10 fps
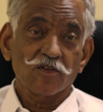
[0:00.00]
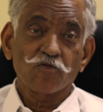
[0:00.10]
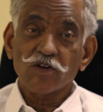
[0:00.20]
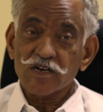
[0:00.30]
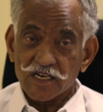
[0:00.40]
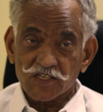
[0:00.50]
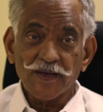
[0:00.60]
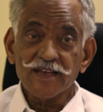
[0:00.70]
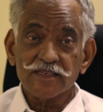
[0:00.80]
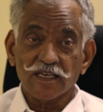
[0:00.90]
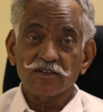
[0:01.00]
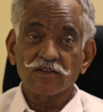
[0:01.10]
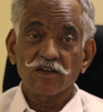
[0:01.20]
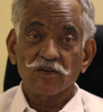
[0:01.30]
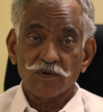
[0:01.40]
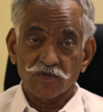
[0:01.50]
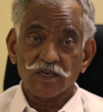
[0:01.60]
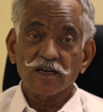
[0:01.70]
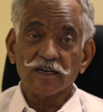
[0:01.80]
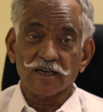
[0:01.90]
Very expensive, but we
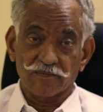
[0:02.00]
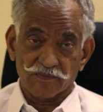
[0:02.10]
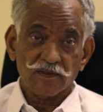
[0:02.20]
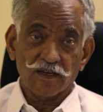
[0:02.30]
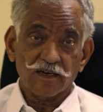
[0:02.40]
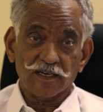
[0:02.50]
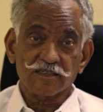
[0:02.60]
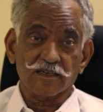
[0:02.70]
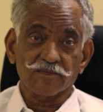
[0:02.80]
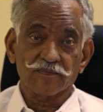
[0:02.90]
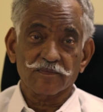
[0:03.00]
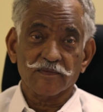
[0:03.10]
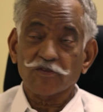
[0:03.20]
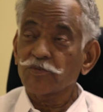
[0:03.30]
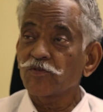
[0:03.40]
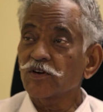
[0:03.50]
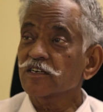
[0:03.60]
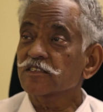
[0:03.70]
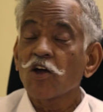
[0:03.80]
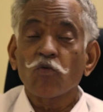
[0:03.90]
got it. Analyzer. Yes. Everybody
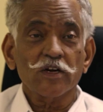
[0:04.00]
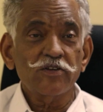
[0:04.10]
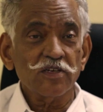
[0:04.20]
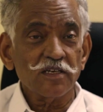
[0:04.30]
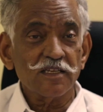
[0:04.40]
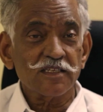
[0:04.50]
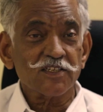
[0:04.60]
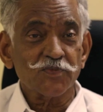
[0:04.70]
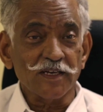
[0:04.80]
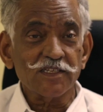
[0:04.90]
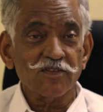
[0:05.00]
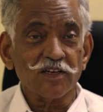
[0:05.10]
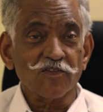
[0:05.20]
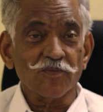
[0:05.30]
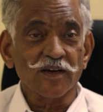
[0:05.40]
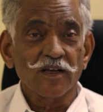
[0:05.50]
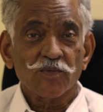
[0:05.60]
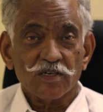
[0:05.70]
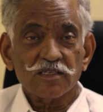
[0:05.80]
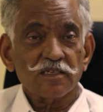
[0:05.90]
wonders, why did you get this expensive equipment?
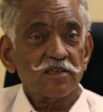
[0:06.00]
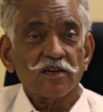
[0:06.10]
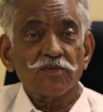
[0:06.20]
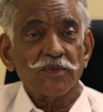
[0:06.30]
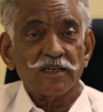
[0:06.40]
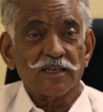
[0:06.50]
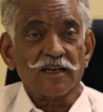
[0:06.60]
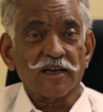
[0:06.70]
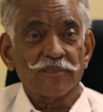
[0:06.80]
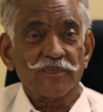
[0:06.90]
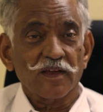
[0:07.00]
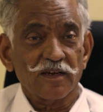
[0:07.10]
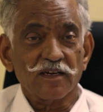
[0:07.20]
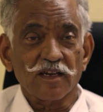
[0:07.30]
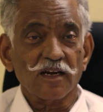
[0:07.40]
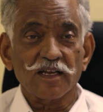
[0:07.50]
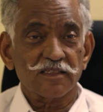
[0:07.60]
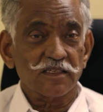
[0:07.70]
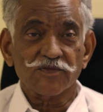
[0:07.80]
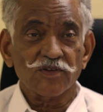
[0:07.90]
Because it's automatic and it
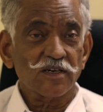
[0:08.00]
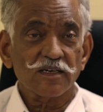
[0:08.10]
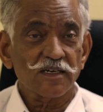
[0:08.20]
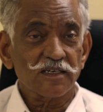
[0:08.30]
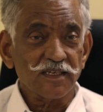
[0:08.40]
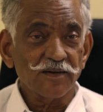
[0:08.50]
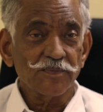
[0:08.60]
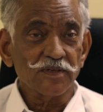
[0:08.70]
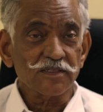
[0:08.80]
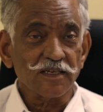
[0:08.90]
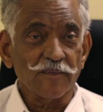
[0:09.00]
analyzes 400 samples.